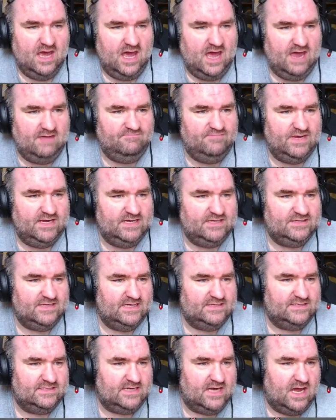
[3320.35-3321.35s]
I'm betting
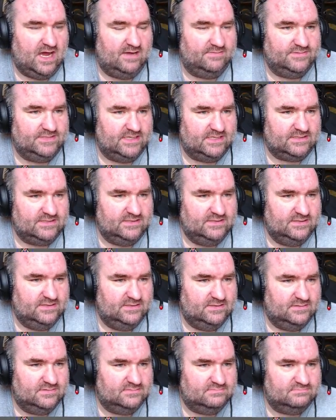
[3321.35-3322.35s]
that's an object.
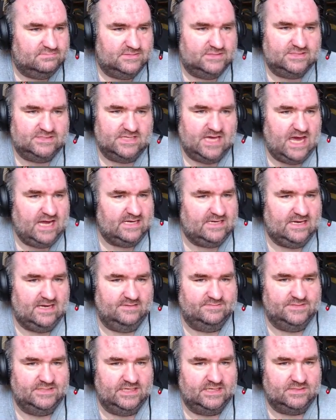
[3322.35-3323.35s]
It's not an
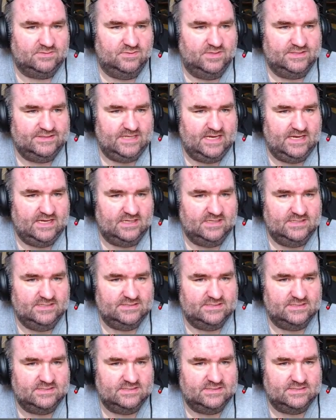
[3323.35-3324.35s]
object. What the hell
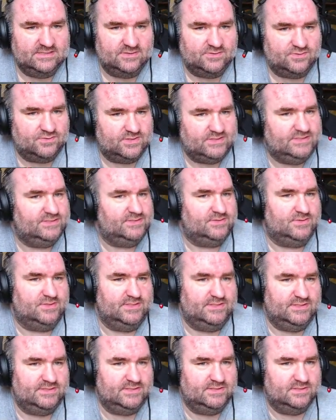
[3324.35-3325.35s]
is it? Is it a
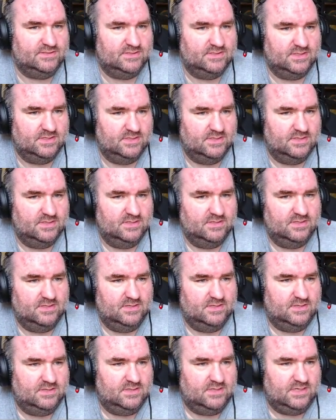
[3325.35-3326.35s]
resource?
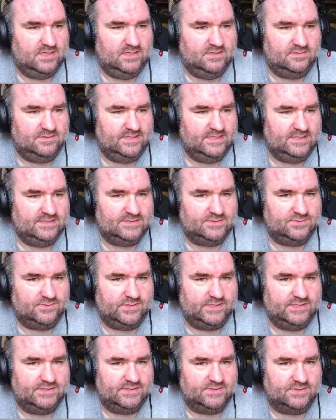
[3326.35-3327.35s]
I don't think it's a
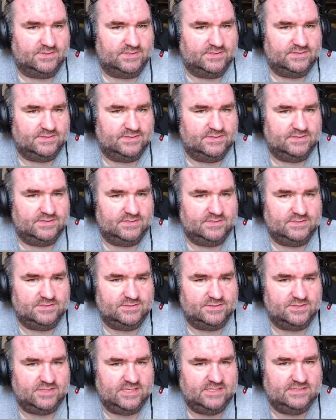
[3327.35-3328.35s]
resource. Is it a
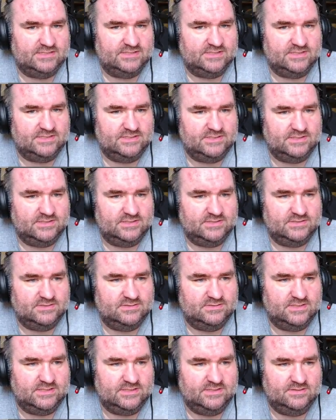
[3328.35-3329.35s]

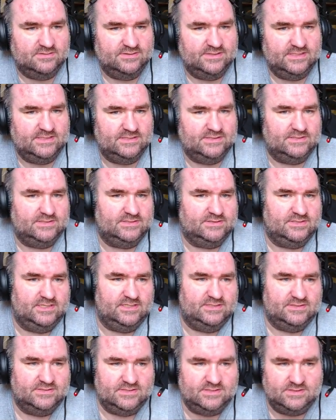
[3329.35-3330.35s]
transition? I don't think it's a
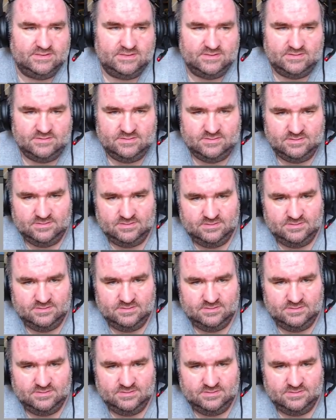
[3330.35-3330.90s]
transition.